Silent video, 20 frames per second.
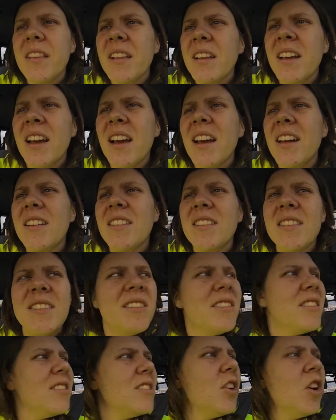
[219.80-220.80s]

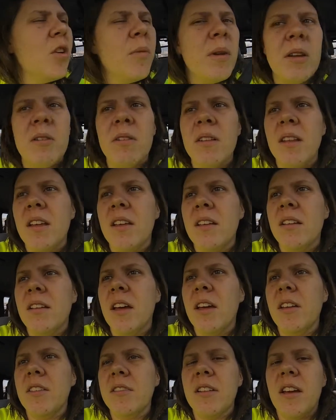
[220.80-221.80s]
Because nobody really
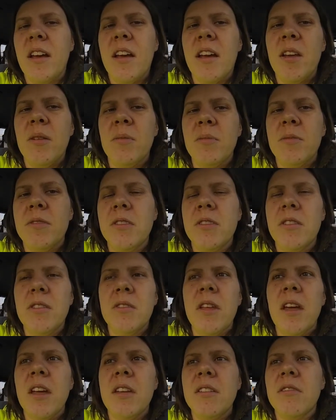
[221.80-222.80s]
has time to
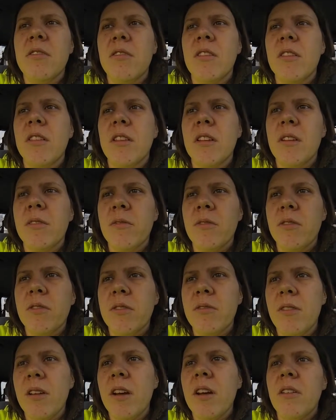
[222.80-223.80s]
do that sort of thing for
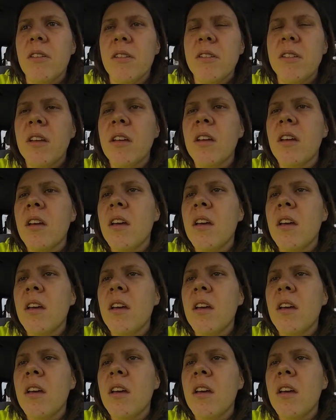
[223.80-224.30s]
3 hours.